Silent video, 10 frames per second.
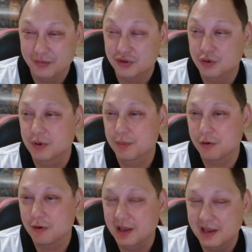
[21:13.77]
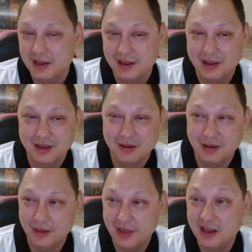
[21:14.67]
Superboy,
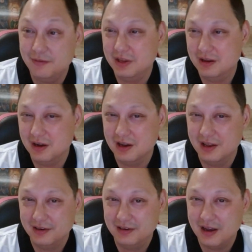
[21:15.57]
and that's because